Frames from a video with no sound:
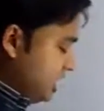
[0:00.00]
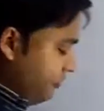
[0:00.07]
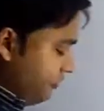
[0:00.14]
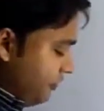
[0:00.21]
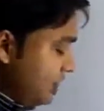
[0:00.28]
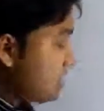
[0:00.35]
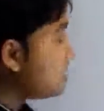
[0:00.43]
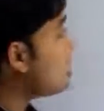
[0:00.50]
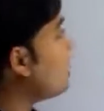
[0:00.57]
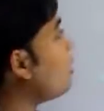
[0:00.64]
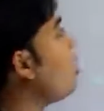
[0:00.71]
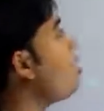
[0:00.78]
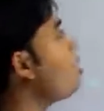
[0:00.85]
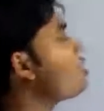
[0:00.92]
difference
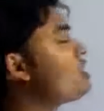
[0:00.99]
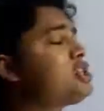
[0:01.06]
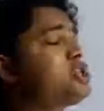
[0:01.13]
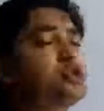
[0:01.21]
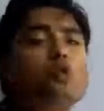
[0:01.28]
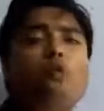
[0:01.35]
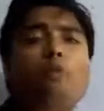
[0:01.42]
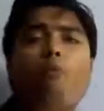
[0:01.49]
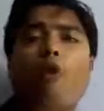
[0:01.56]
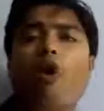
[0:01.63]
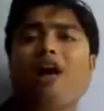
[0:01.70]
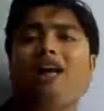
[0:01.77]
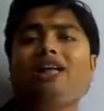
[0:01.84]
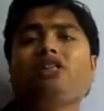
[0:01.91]
across these 2
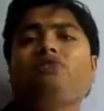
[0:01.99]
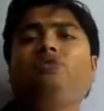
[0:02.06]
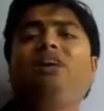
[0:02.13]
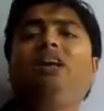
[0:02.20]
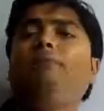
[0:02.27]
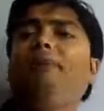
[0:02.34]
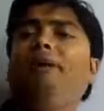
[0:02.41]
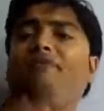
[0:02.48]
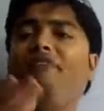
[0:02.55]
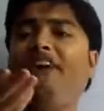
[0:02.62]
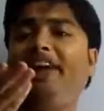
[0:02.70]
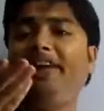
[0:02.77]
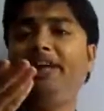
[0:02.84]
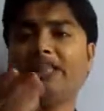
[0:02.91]
points will be
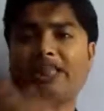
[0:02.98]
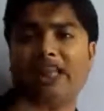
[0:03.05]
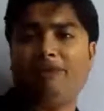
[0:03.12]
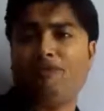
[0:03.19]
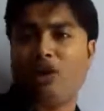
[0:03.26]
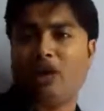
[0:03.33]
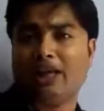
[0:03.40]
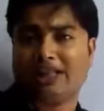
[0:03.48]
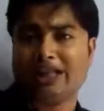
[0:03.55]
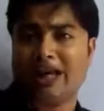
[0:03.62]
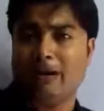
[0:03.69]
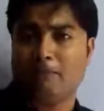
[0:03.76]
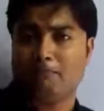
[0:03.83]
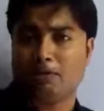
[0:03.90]
V, say for
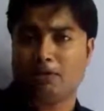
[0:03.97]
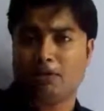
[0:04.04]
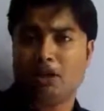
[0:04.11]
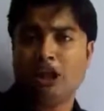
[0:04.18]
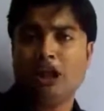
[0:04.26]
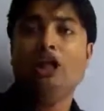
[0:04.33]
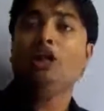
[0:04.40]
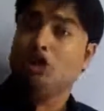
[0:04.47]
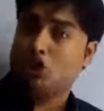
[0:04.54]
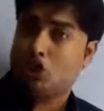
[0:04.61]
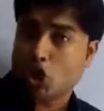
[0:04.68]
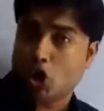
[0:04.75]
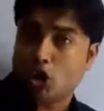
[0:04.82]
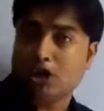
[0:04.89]
example.
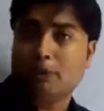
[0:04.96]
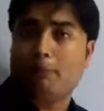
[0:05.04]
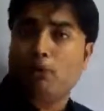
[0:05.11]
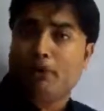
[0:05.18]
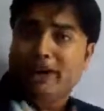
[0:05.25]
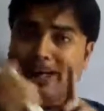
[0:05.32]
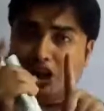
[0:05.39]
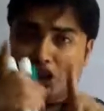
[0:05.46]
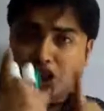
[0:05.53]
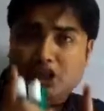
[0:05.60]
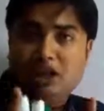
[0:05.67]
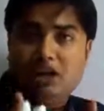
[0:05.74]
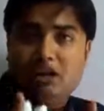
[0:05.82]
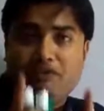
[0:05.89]
So the
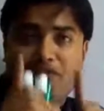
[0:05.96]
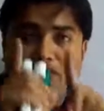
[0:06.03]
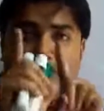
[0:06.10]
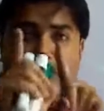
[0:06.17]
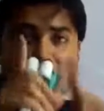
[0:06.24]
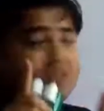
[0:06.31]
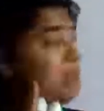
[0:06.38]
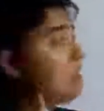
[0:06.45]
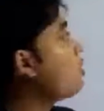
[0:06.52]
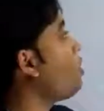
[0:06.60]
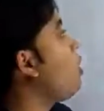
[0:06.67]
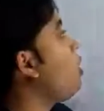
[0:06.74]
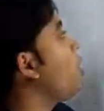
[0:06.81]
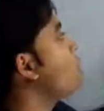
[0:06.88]
potential difference
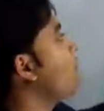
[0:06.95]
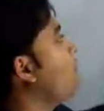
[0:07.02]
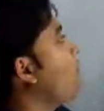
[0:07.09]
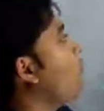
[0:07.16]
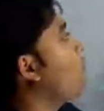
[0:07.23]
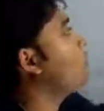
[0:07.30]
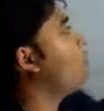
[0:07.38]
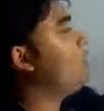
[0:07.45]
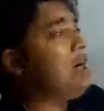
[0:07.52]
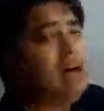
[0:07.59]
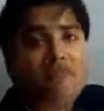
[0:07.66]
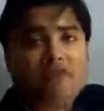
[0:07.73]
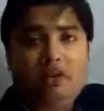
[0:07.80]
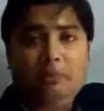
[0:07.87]
across for the
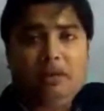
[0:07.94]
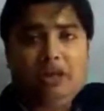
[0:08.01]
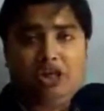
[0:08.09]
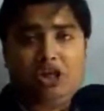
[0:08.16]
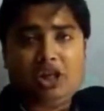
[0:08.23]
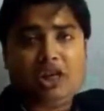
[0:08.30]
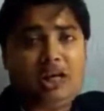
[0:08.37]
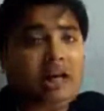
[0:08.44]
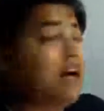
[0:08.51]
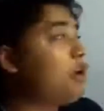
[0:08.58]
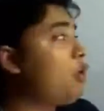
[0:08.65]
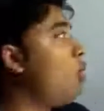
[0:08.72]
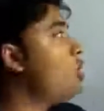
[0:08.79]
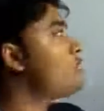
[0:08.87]
galvanometer and
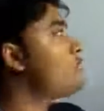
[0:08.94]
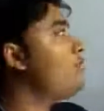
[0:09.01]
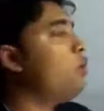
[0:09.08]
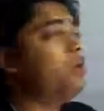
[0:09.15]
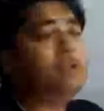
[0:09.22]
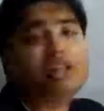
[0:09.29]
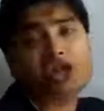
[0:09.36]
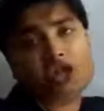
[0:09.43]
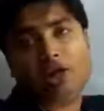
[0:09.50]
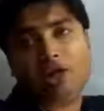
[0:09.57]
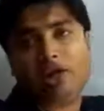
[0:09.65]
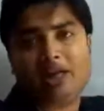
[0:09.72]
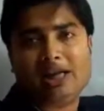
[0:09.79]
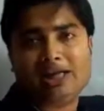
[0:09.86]
across for the
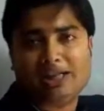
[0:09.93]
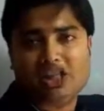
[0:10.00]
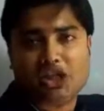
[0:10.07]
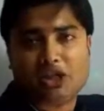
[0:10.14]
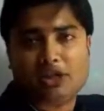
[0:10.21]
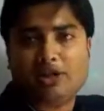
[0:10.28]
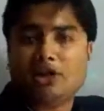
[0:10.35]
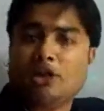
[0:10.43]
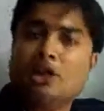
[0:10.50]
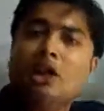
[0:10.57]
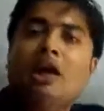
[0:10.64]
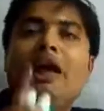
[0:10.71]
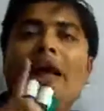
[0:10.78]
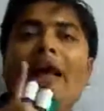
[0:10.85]
shunt resistance,
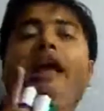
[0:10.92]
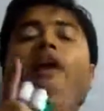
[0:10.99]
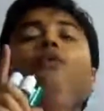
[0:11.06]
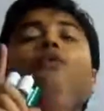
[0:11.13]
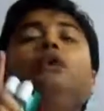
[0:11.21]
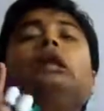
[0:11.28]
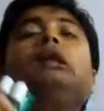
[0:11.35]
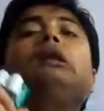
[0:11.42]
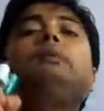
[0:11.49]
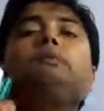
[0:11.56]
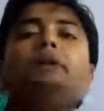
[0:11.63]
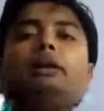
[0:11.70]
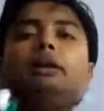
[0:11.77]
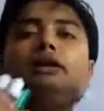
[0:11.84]
it will
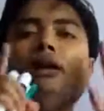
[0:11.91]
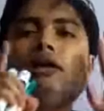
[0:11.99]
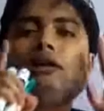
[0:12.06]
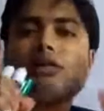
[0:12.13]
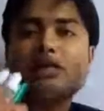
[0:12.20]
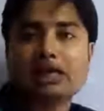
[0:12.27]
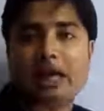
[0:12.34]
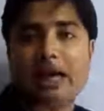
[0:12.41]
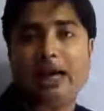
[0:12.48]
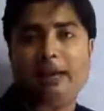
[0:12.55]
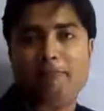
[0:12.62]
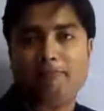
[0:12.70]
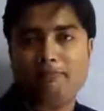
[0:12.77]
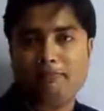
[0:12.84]
be the
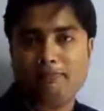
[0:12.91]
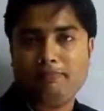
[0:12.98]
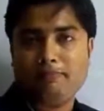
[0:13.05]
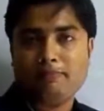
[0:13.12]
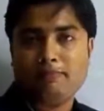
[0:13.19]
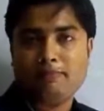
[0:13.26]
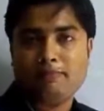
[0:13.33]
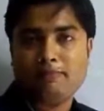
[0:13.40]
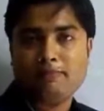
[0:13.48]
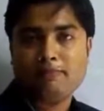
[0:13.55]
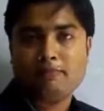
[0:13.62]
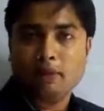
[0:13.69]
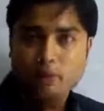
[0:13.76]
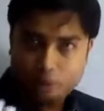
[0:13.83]
same,
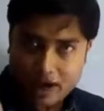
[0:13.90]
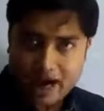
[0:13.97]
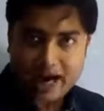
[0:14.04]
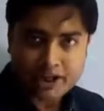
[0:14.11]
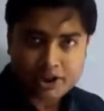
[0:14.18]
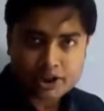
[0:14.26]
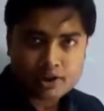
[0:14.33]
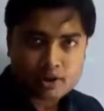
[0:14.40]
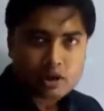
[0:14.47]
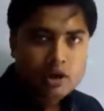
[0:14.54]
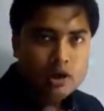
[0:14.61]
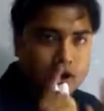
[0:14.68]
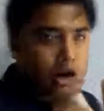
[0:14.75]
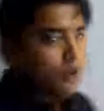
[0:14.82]
right?
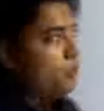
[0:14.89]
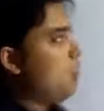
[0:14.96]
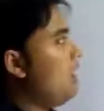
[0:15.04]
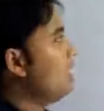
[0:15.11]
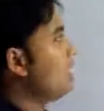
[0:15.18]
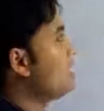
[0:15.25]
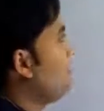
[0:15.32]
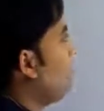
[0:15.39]
Now what is the